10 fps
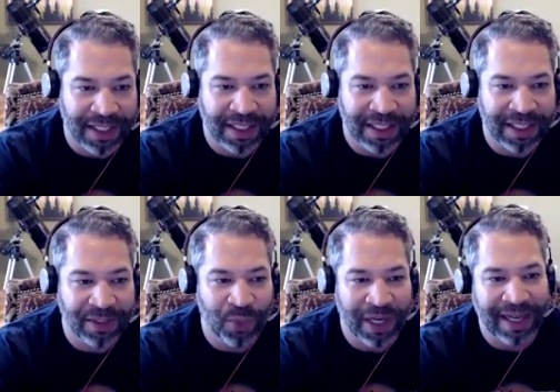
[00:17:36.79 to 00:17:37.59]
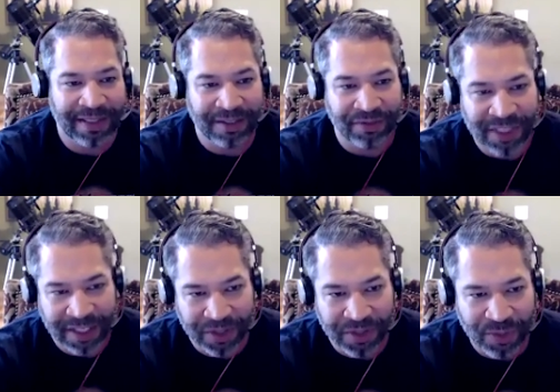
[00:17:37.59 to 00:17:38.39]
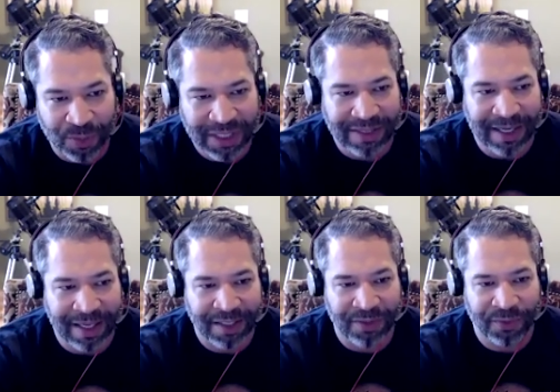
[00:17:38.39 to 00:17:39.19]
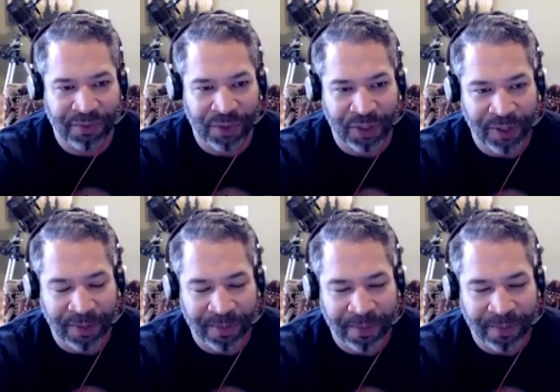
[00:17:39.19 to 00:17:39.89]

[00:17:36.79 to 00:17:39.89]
What kinds of deals? What's next for you?